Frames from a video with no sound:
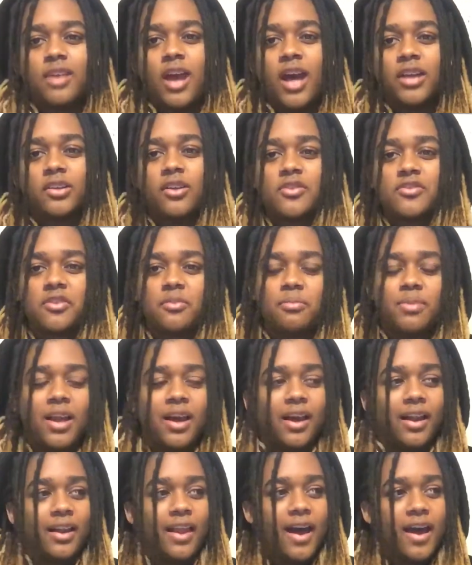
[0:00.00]
I know it's gonna be
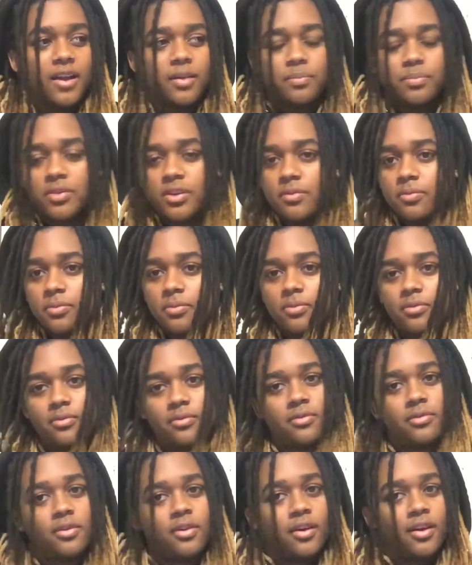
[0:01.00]
like a lot of people
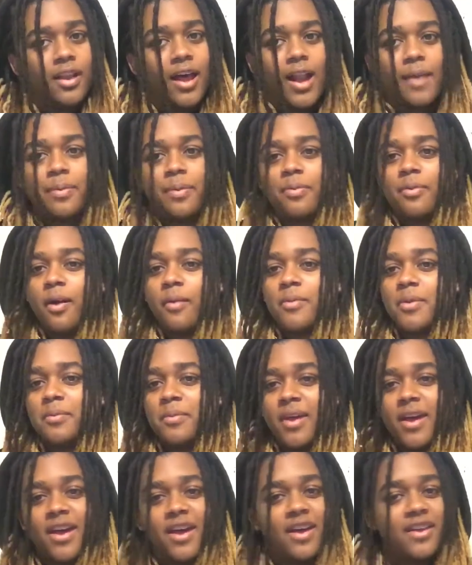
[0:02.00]
gonna be
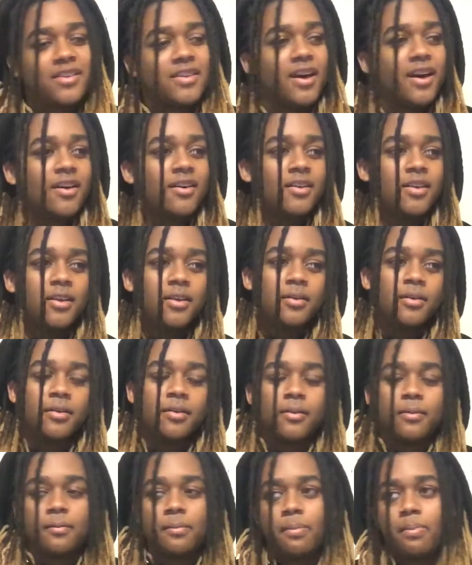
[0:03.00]
mad and all
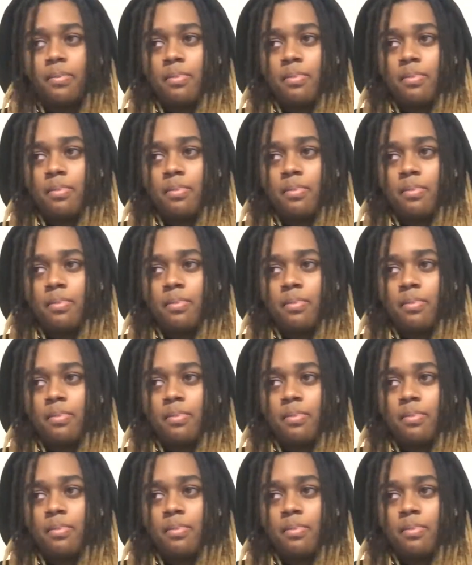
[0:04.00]
that.